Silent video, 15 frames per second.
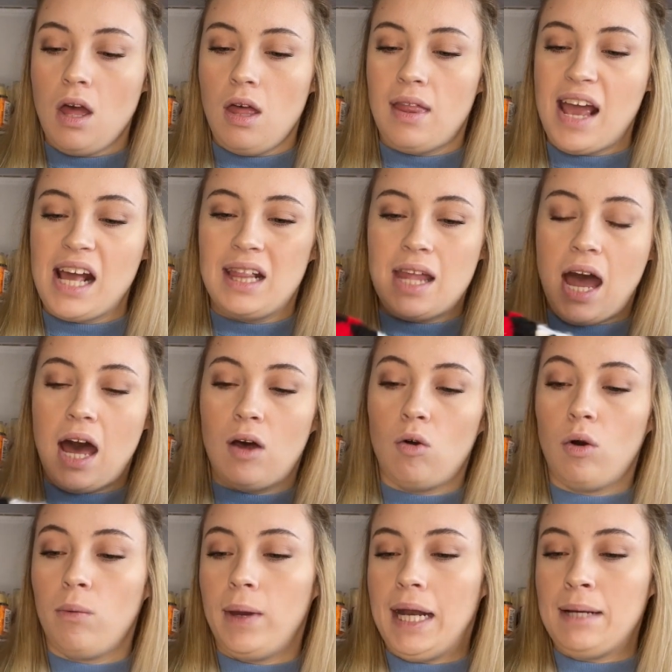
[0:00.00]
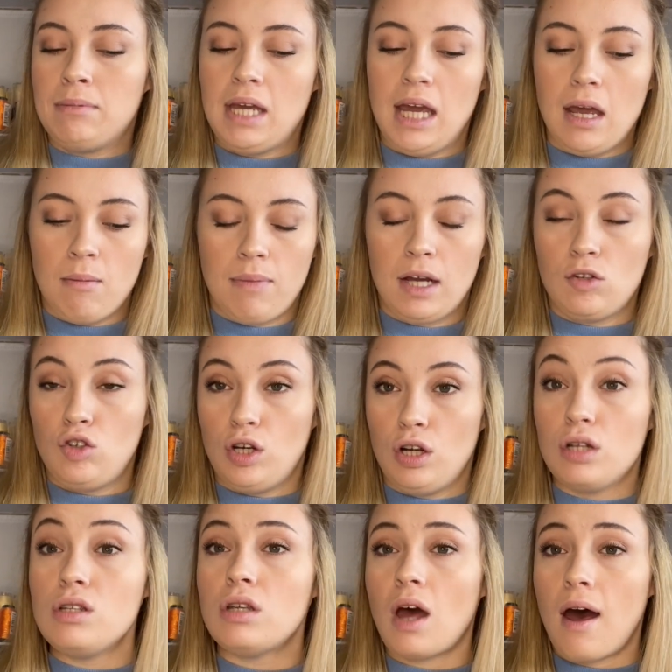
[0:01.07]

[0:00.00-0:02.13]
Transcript: like that, or when I'm taking pictures